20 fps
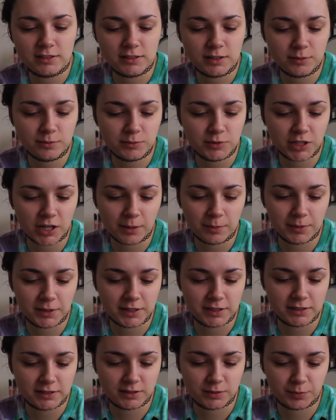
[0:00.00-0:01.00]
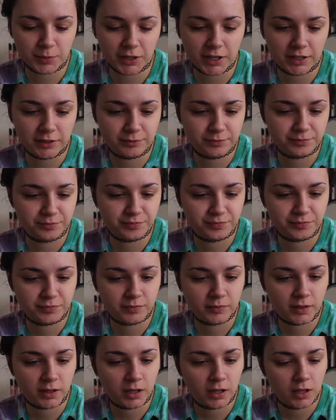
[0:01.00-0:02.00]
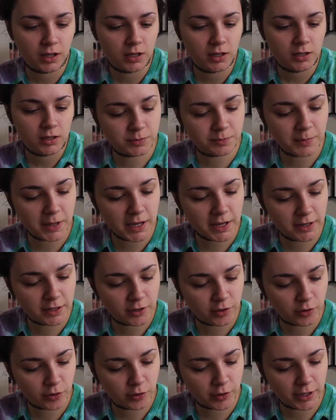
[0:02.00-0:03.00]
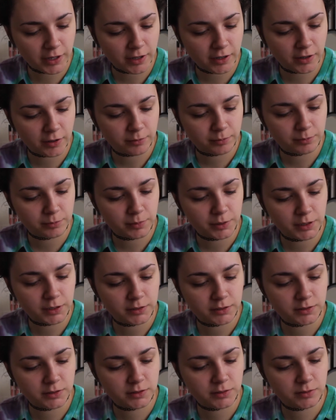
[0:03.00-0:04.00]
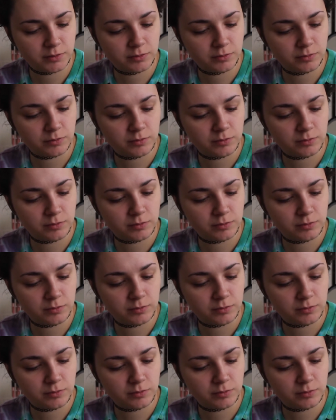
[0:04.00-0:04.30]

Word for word: some Japanese brand. It's made in Korea, but it's